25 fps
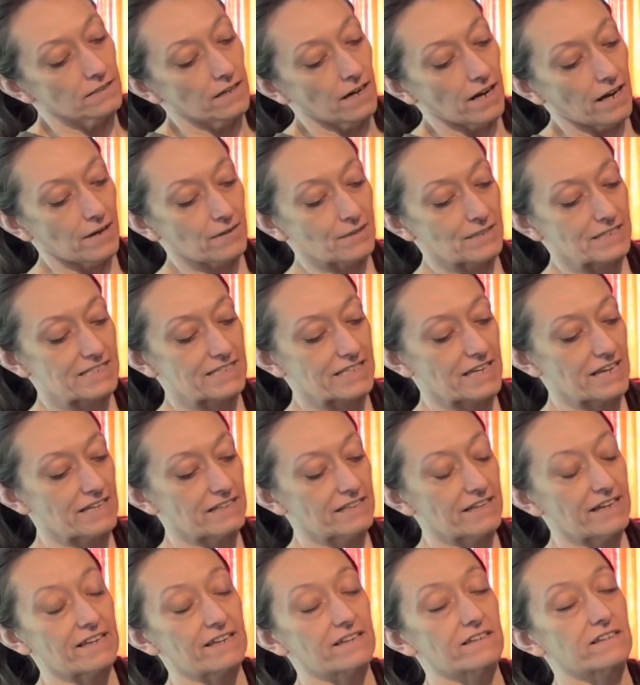I would say
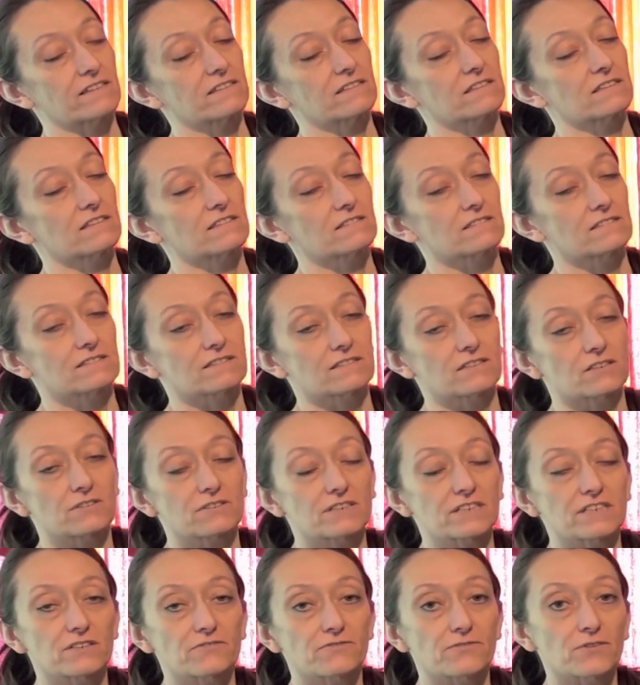like
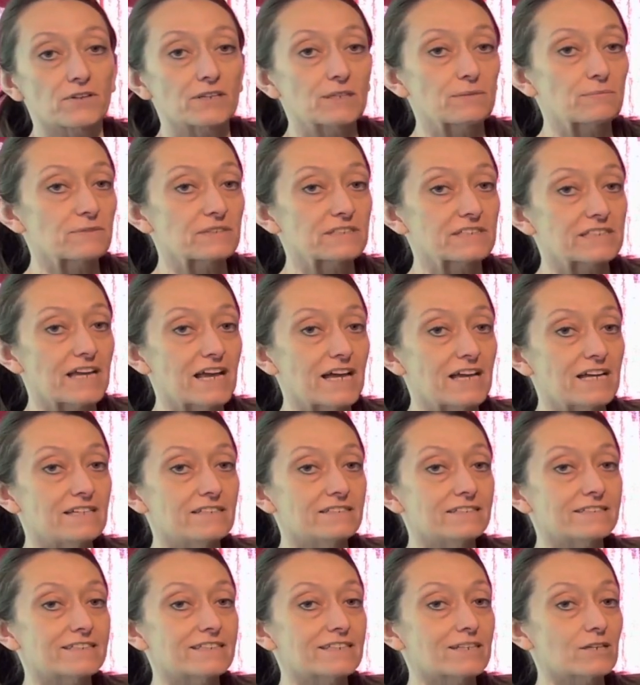30 to
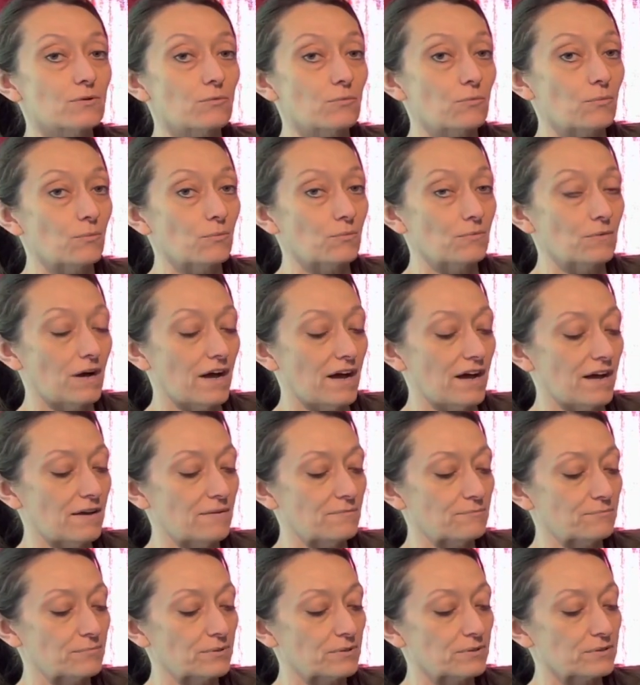40%
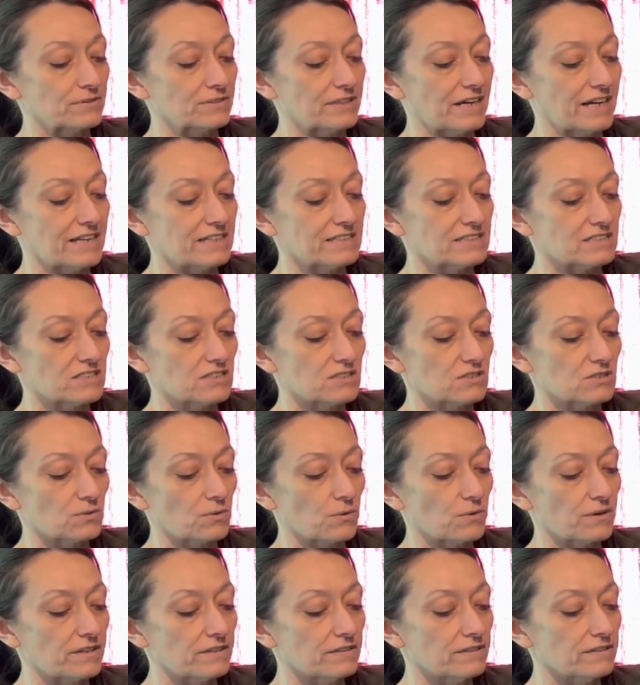um, perlite to
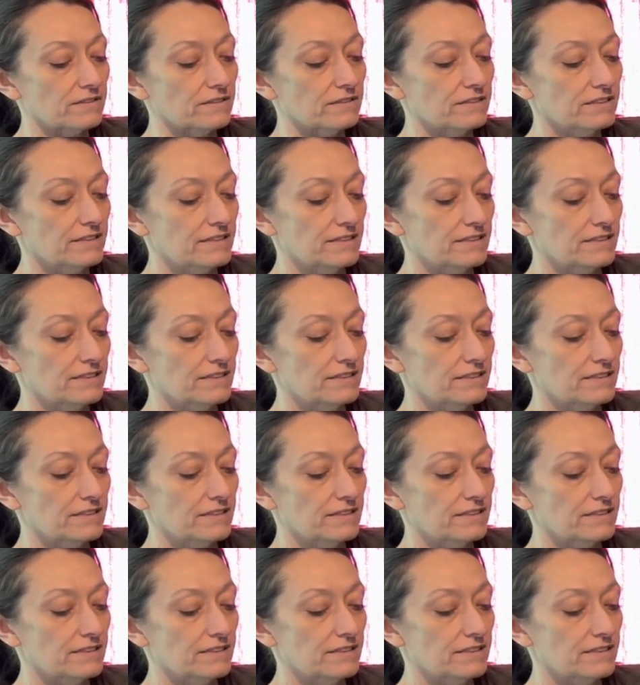soil.